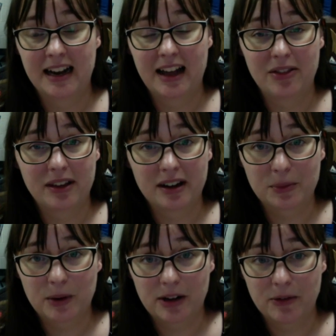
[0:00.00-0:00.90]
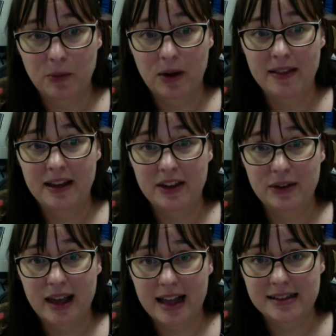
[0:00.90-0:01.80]
out there in whatever way that you
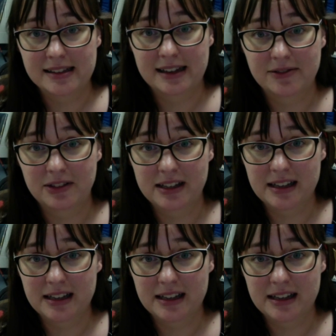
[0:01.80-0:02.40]
can safely,